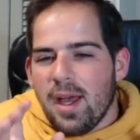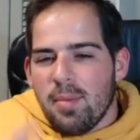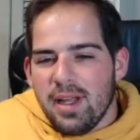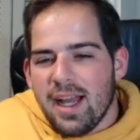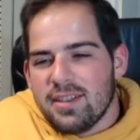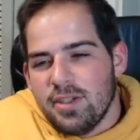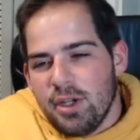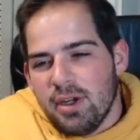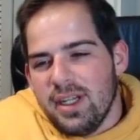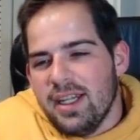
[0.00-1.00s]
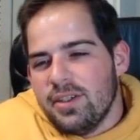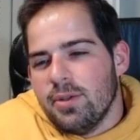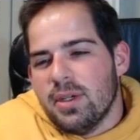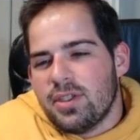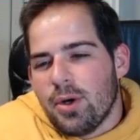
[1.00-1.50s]
But yeah, so you're going to need to
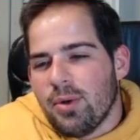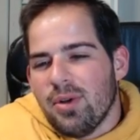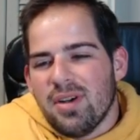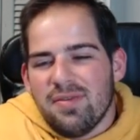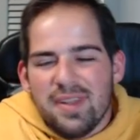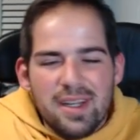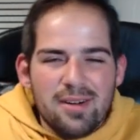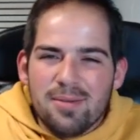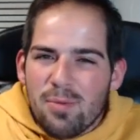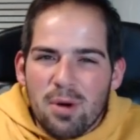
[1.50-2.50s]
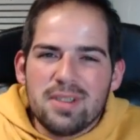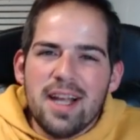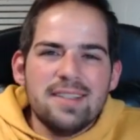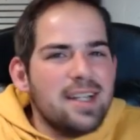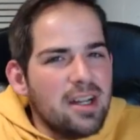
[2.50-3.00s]
do a total of, worst
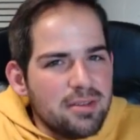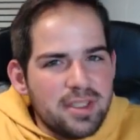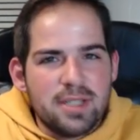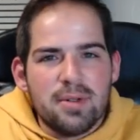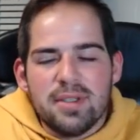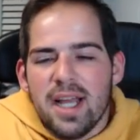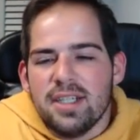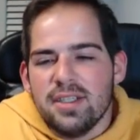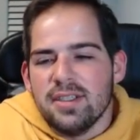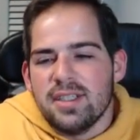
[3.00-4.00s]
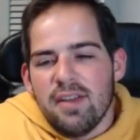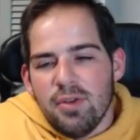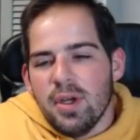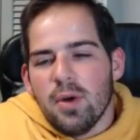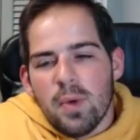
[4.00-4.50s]
case scenario, 6 rotations
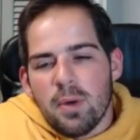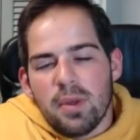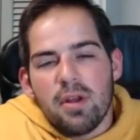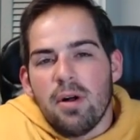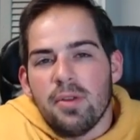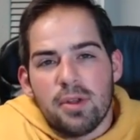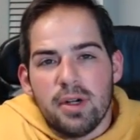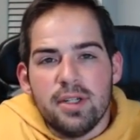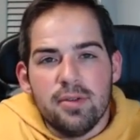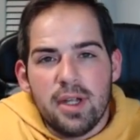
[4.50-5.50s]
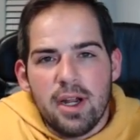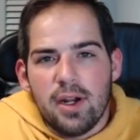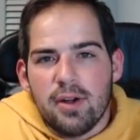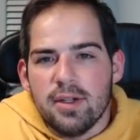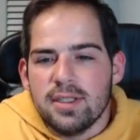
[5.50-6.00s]
if you get a win with all 32
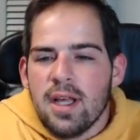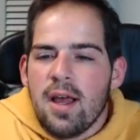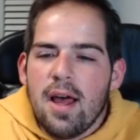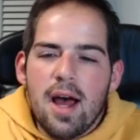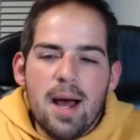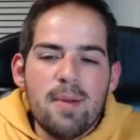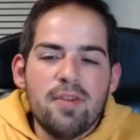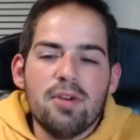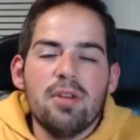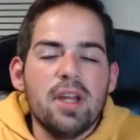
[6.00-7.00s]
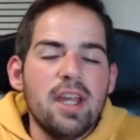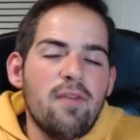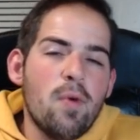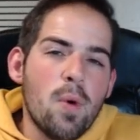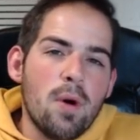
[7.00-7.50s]
characters. If you're
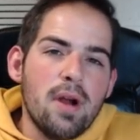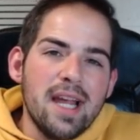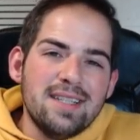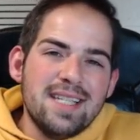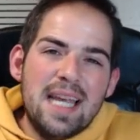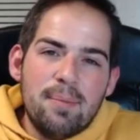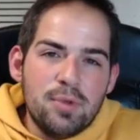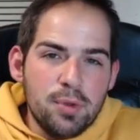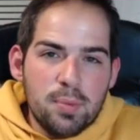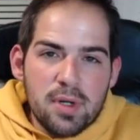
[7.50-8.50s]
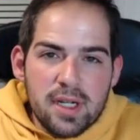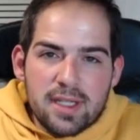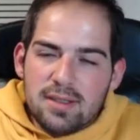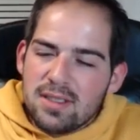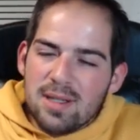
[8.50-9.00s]
looking for a team to
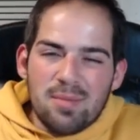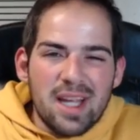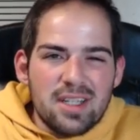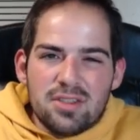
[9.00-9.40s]
put some